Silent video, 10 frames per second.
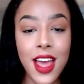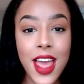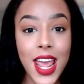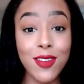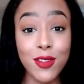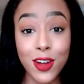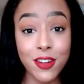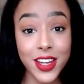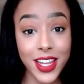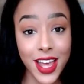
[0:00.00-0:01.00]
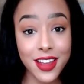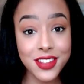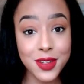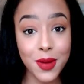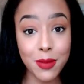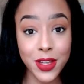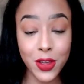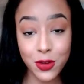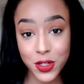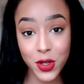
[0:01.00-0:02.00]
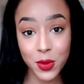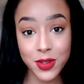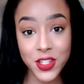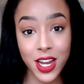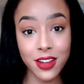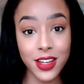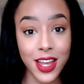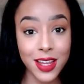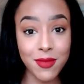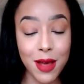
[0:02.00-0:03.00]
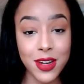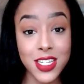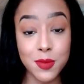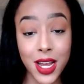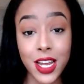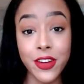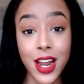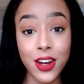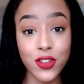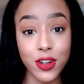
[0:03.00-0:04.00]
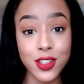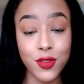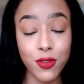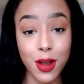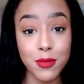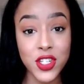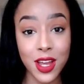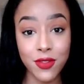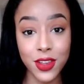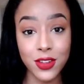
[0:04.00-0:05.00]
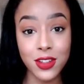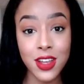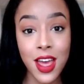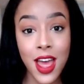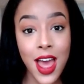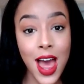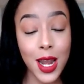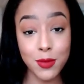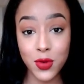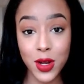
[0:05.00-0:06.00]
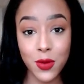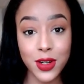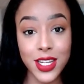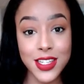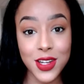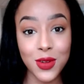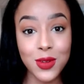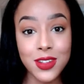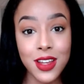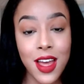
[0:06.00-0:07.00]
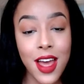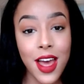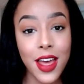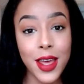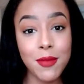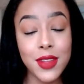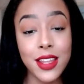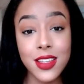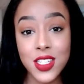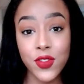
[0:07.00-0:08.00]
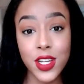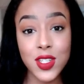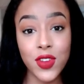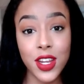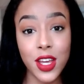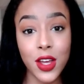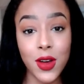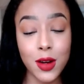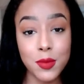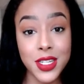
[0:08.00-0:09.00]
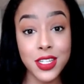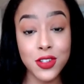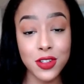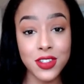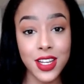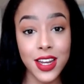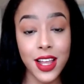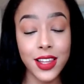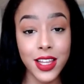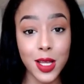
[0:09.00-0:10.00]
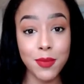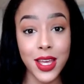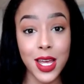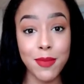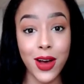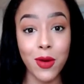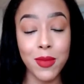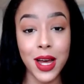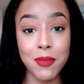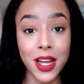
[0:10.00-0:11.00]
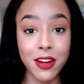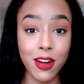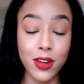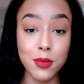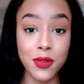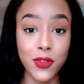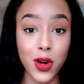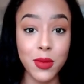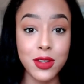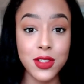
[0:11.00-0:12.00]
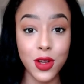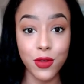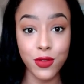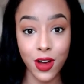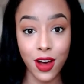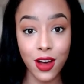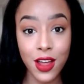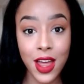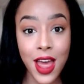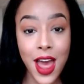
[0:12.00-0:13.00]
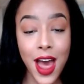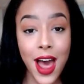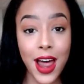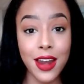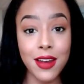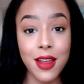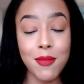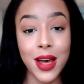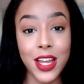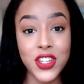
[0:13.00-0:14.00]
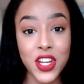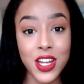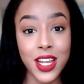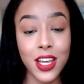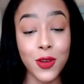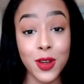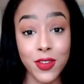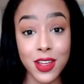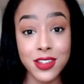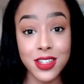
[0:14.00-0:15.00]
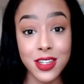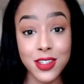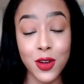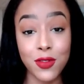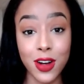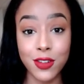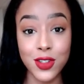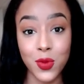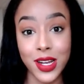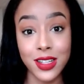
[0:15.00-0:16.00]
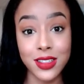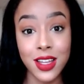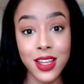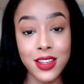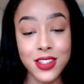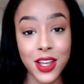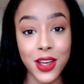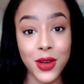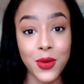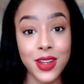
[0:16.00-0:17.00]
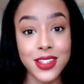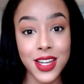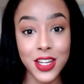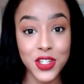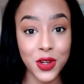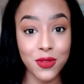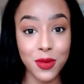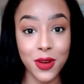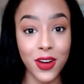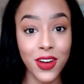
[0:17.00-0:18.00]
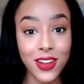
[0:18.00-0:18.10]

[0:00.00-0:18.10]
If you've not already guessed by my YouTube channel name, I'm an aspiring actress from Sheffield and I'm 21 years old. In this first video, I'm going to be discussing a little bit about my background in performance so far and my journey at university so far as well. So stay tuned for more.